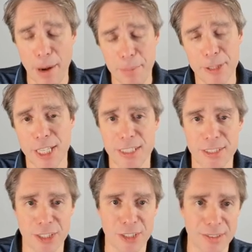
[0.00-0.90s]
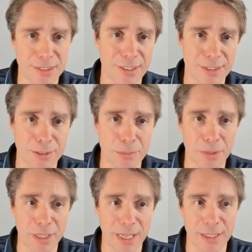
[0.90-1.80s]
reputation
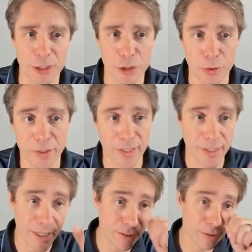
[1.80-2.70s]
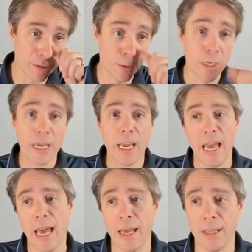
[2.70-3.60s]
system can ensure that they do
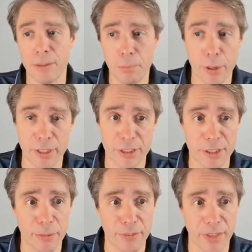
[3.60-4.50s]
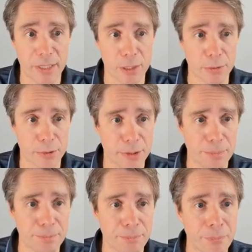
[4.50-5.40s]
and punish them if they don't.
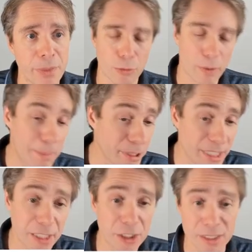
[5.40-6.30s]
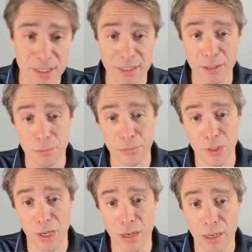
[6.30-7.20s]
Reputation
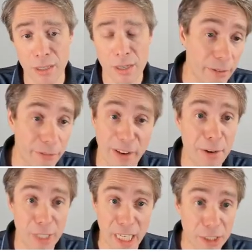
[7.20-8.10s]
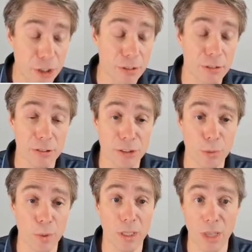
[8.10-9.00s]
systems are foundational
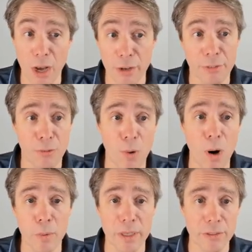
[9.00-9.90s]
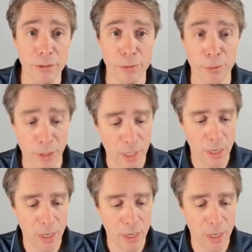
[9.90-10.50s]
to a lot of what we do